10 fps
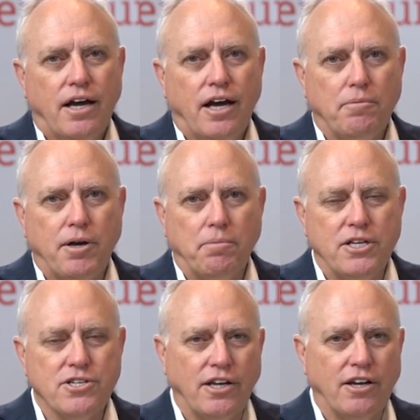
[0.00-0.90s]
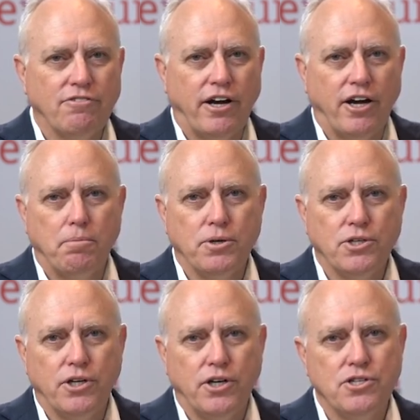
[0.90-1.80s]
help companies identify
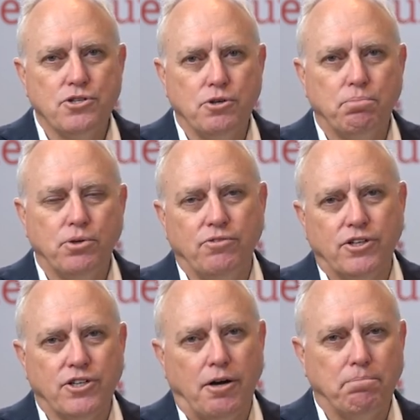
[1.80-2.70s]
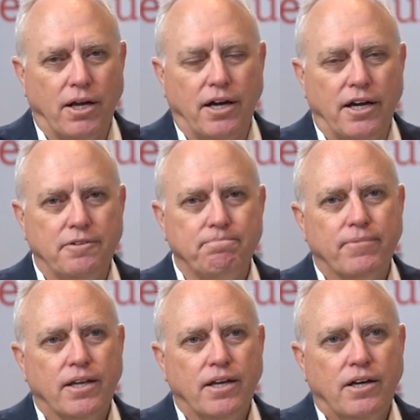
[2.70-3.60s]
opportunities to improve the top line
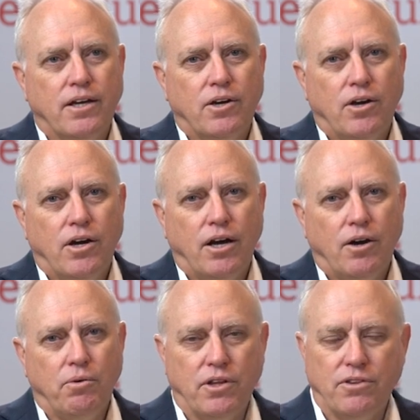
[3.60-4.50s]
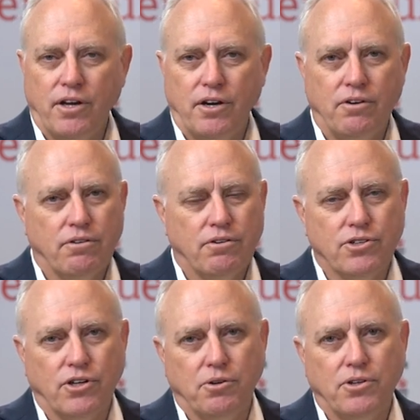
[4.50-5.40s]
with their,
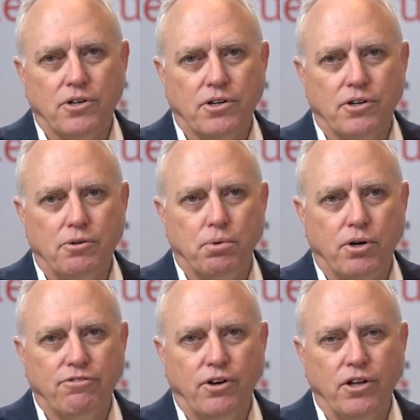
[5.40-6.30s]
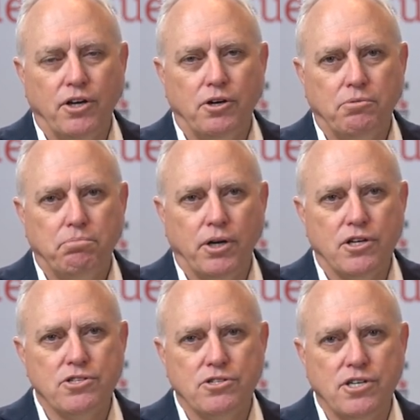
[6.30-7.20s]
certainly with their current portfolio, but
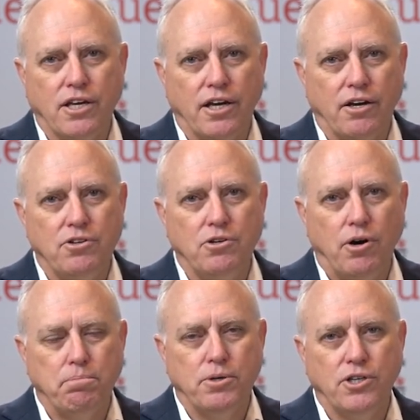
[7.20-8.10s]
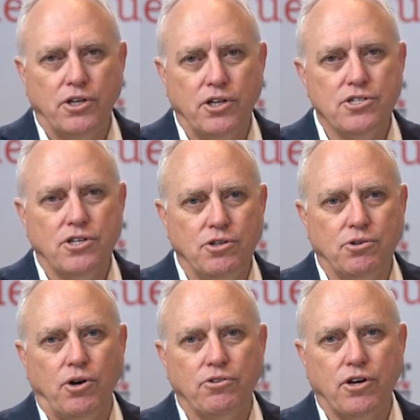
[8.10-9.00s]
also seeking out new opportunities and new
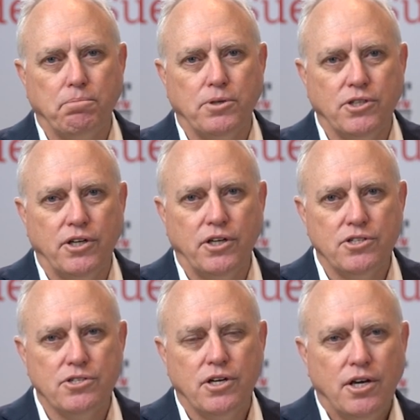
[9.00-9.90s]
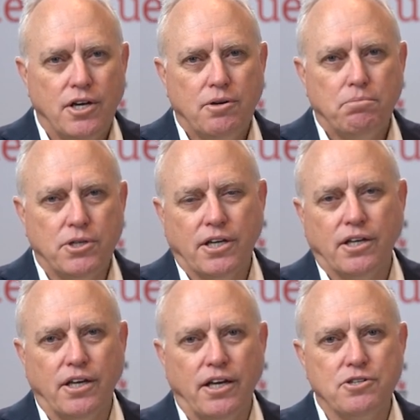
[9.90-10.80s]
growth opportunities,
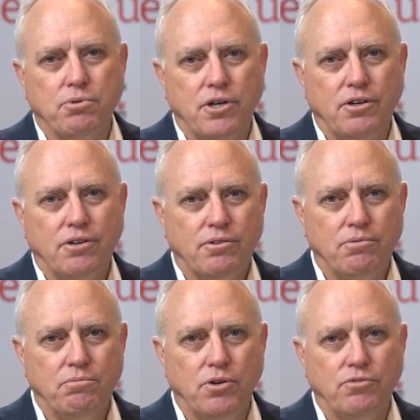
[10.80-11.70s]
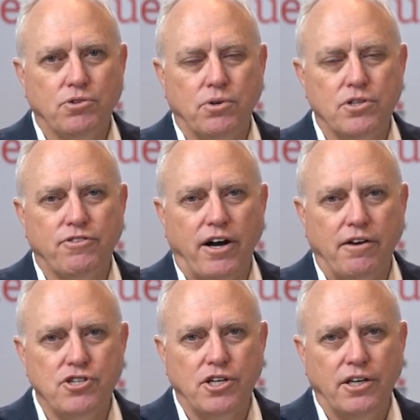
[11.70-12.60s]
particularly as we move towards
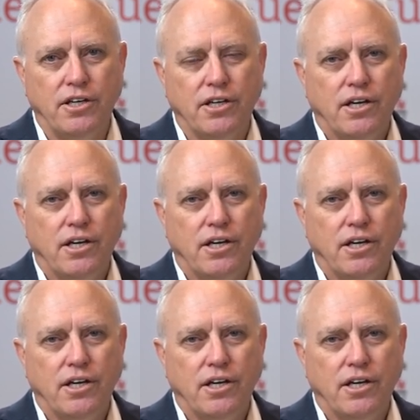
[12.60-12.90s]
5G